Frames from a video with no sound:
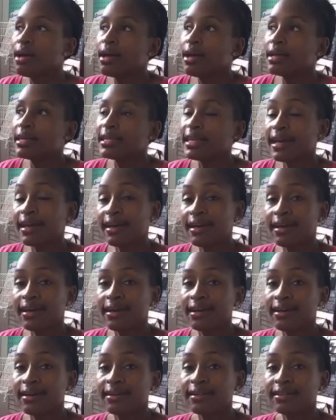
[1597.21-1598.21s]
Yeah,
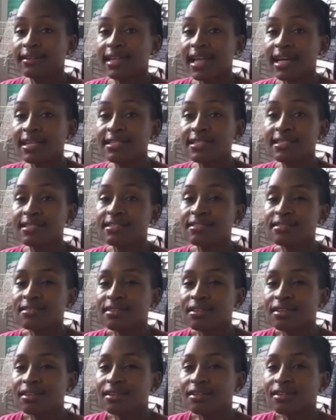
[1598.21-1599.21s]
that's
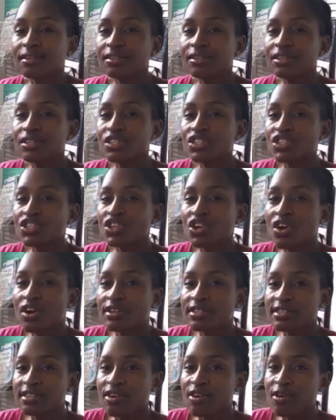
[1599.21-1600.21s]
the
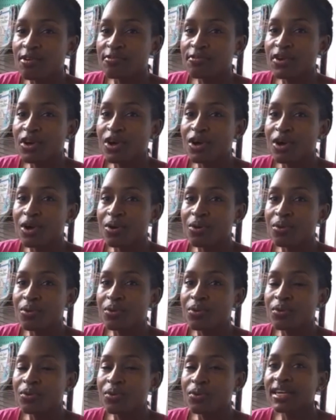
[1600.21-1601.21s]
short of how
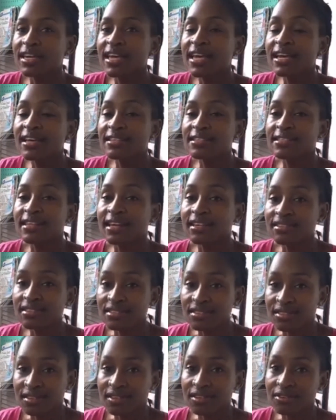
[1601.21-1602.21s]
cakes get
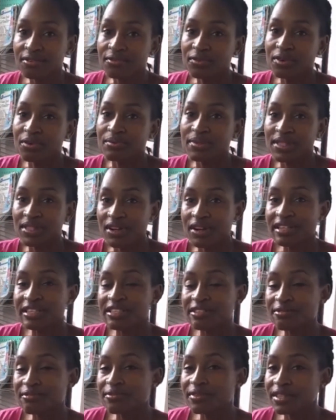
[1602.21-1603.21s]
done from start to
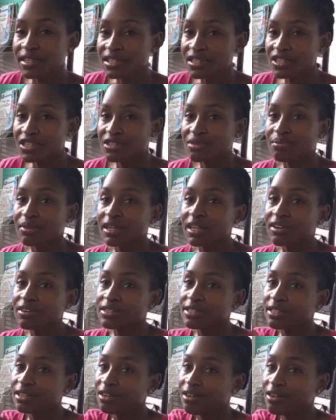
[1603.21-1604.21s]
finish, but there is
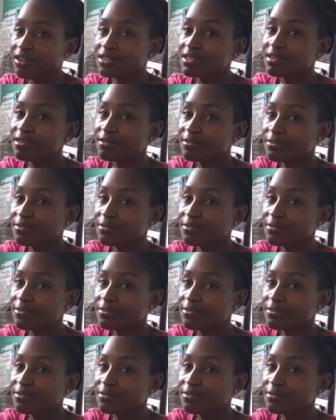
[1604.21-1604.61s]
a lot of